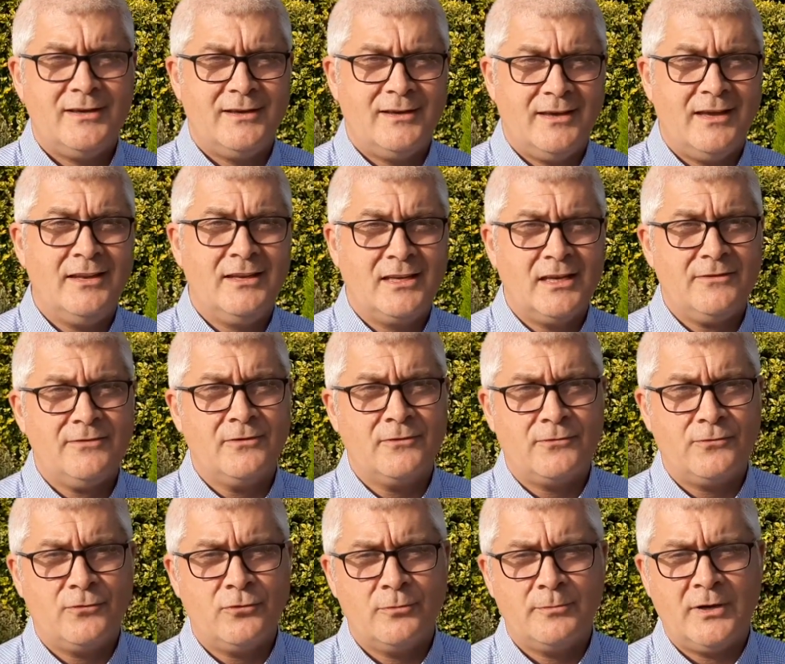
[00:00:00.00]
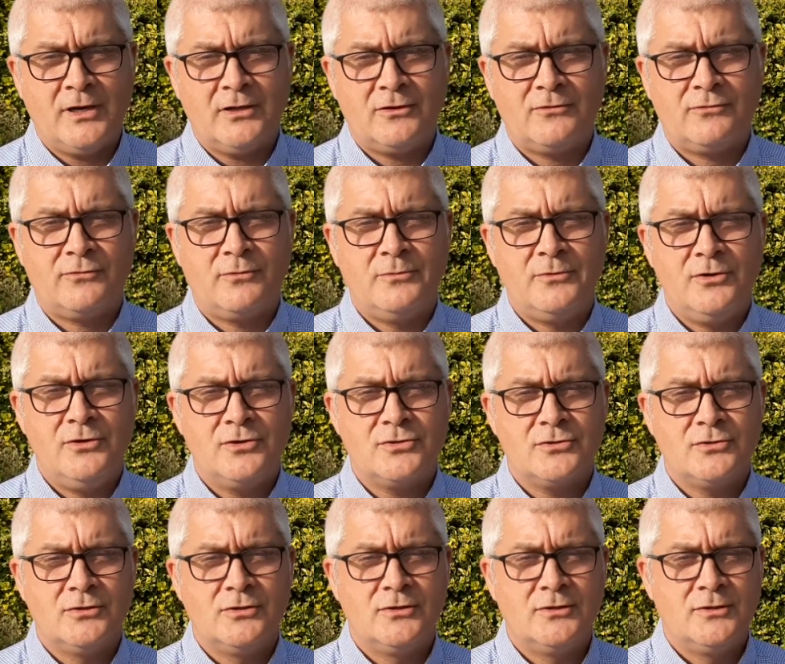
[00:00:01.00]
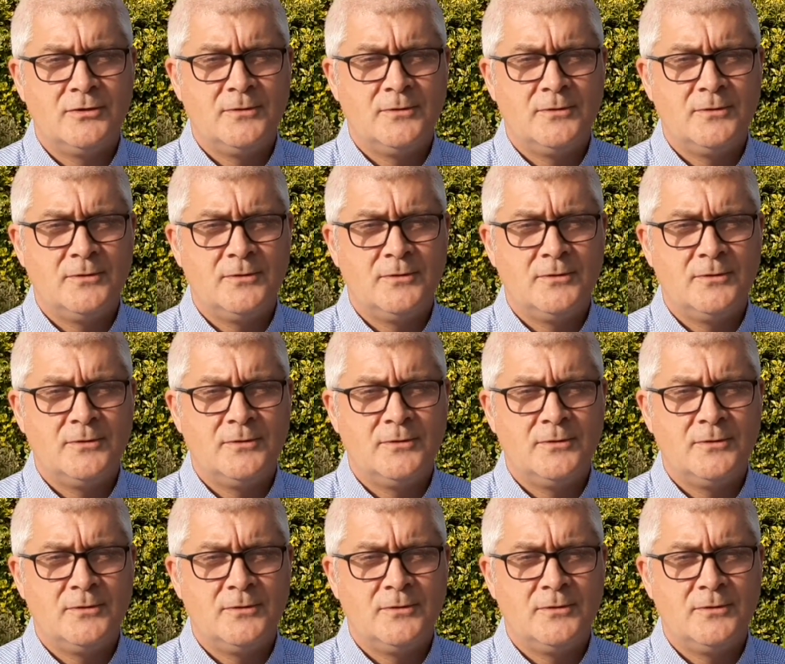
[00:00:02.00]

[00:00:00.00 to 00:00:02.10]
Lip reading: in different formats from usual.